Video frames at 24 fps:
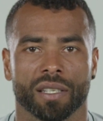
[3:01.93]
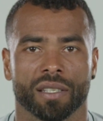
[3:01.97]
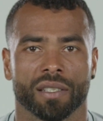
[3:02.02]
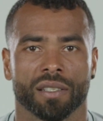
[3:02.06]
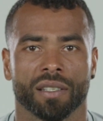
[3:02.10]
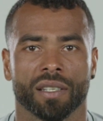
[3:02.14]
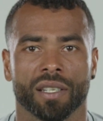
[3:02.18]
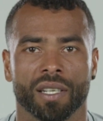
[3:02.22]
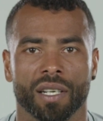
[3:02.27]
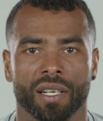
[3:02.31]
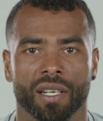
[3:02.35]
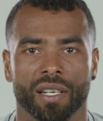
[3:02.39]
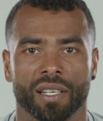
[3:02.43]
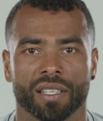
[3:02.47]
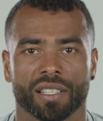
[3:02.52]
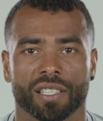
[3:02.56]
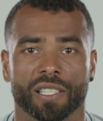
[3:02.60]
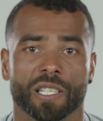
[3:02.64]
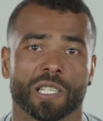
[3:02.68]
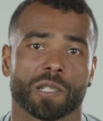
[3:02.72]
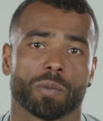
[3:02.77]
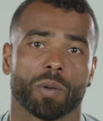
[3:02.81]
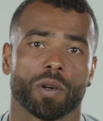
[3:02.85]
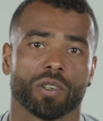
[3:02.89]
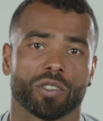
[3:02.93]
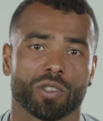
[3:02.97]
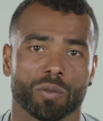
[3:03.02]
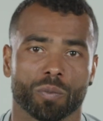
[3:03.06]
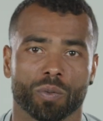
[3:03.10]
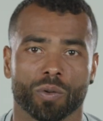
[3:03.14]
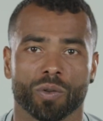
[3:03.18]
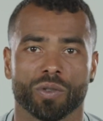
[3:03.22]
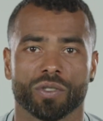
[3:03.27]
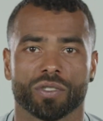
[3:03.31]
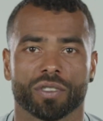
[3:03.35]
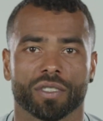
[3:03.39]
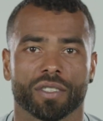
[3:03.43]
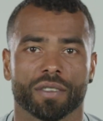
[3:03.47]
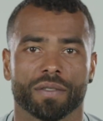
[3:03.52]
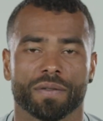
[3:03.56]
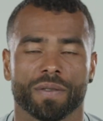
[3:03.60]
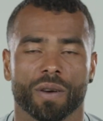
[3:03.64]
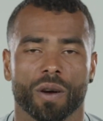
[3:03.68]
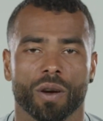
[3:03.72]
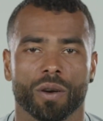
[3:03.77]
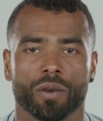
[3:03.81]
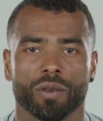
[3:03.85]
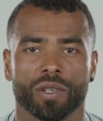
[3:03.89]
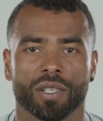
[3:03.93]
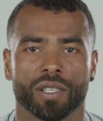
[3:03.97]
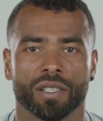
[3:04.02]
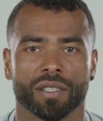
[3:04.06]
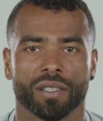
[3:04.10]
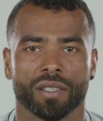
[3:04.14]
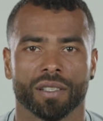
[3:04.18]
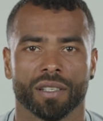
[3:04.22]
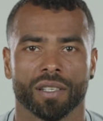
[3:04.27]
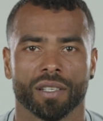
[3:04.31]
And then I spoke to Bruce on the phone and